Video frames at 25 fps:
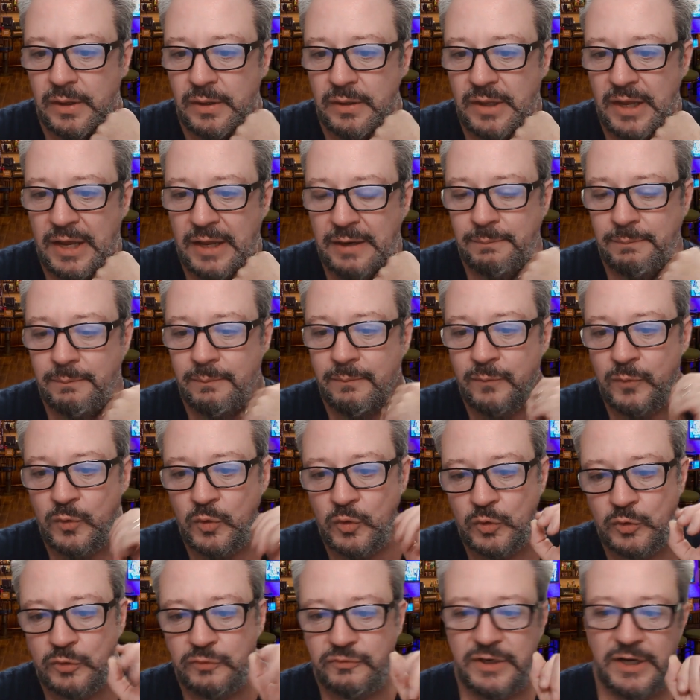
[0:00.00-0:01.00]
Had
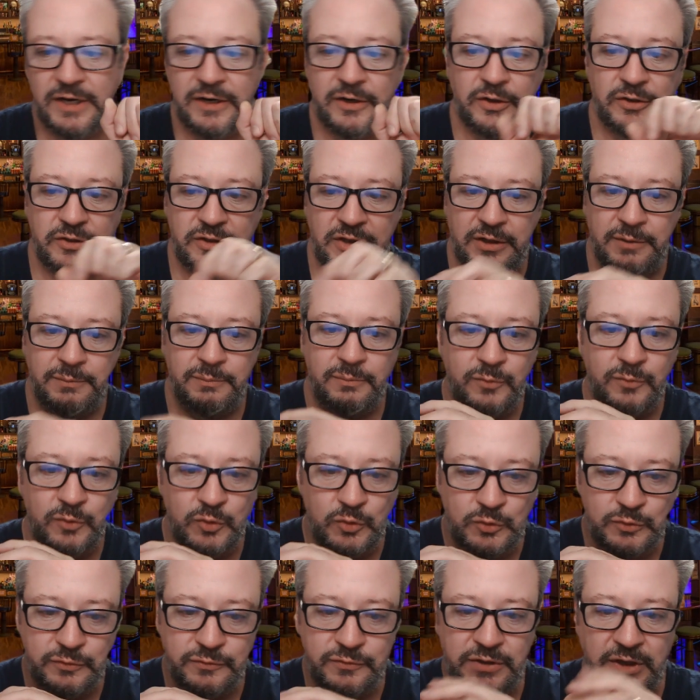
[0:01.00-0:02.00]
moved. I heard that it
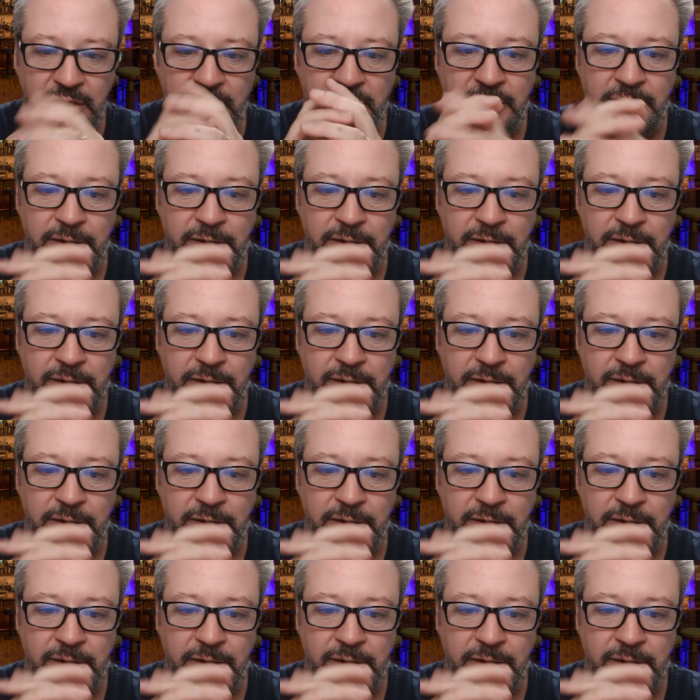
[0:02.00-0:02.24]
moved